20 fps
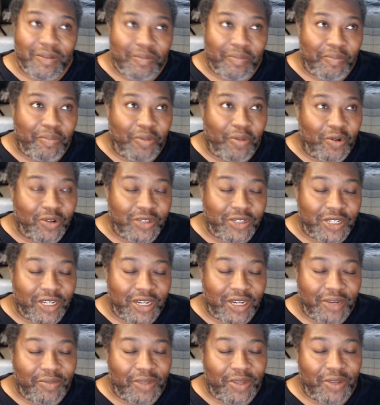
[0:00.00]

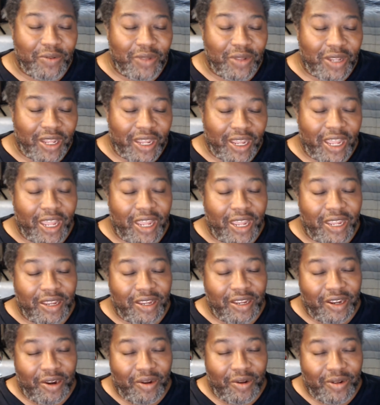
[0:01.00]
bullshitting me with like,
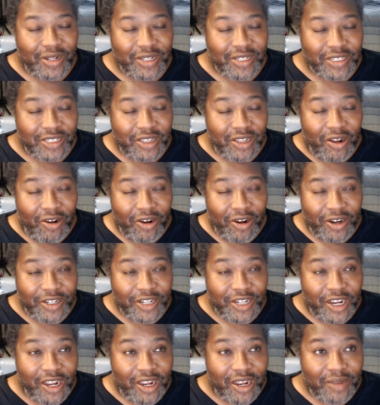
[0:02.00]
hey, this is a hard
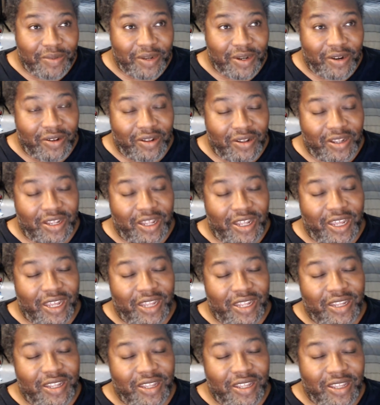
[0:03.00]
job and all of
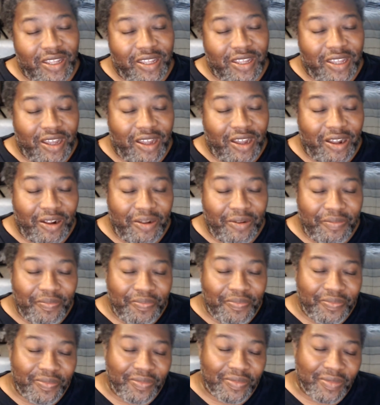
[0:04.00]
that.
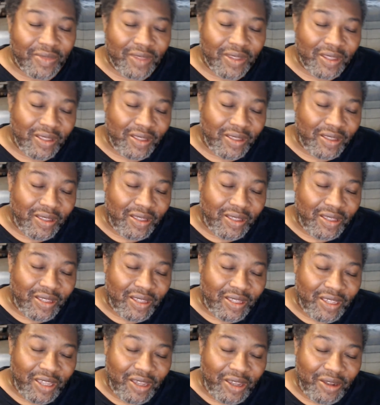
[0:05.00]
Um,
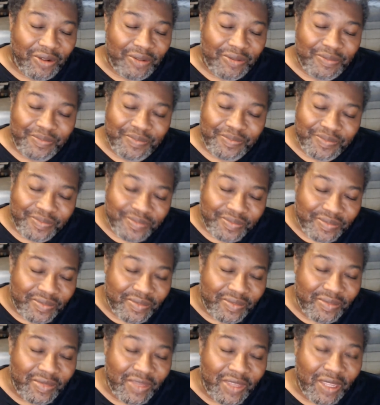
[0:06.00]
you know,
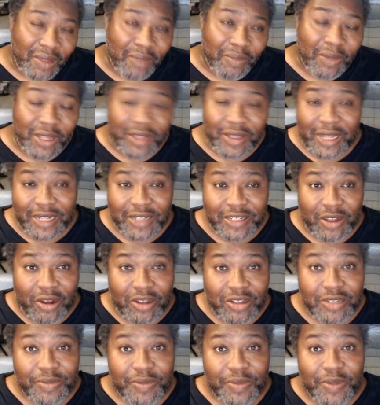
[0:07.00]
but that's
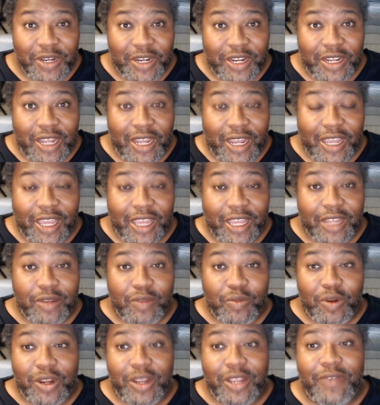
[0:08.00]
costing me money. I can't get
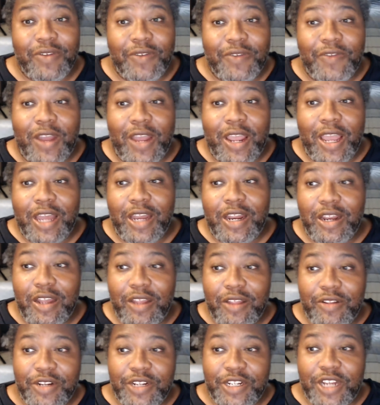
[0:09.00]
to work. Even if I had
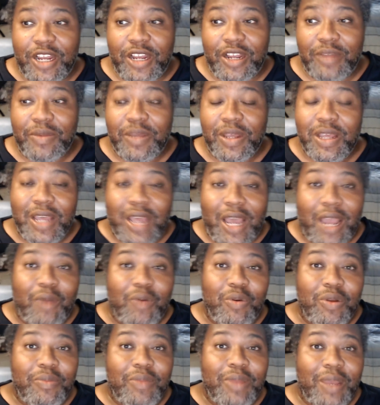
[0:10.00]
another job, I
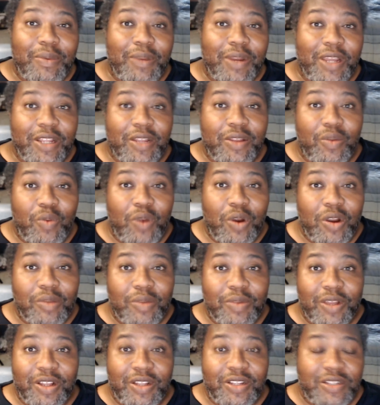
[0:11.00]
wouldn't be able to get to work
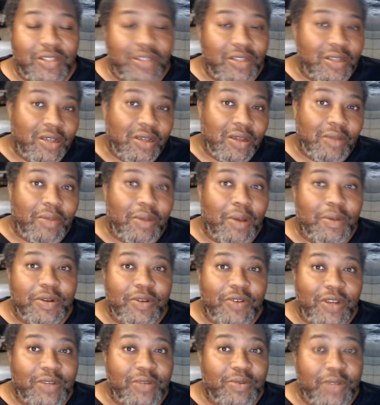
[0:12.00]
because public
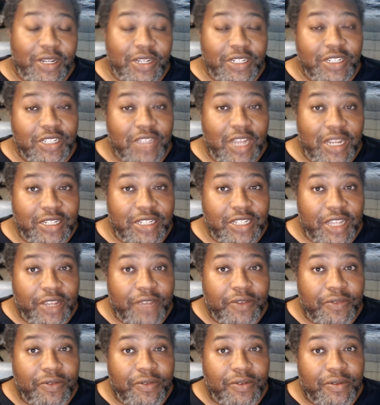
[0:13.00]
transportation is not
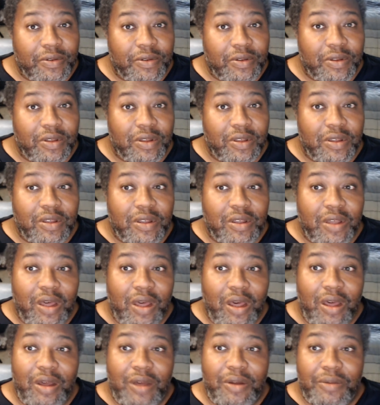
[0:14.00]
safe.
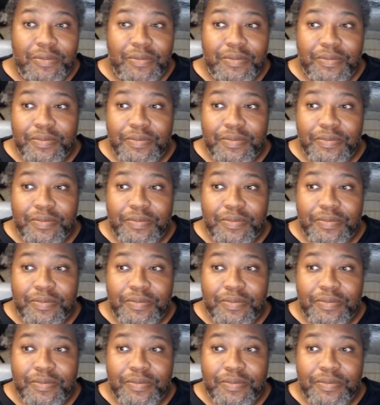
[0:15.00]
Um,